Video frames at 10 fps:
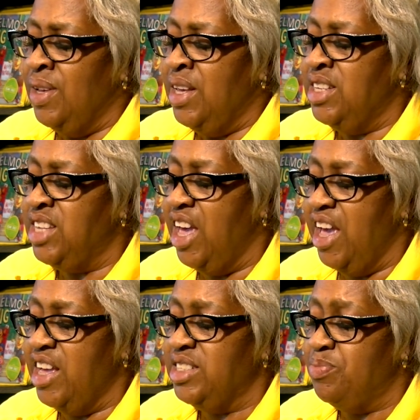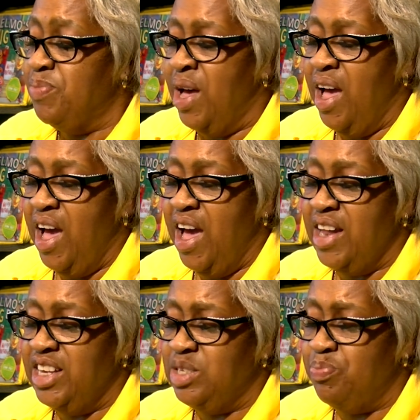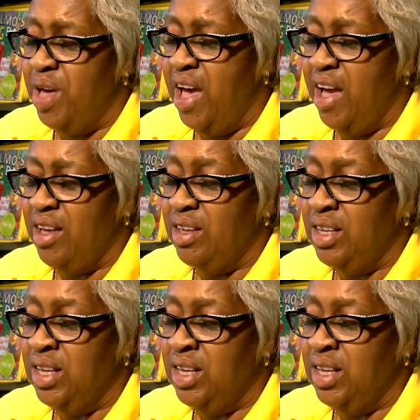his hands behind his back.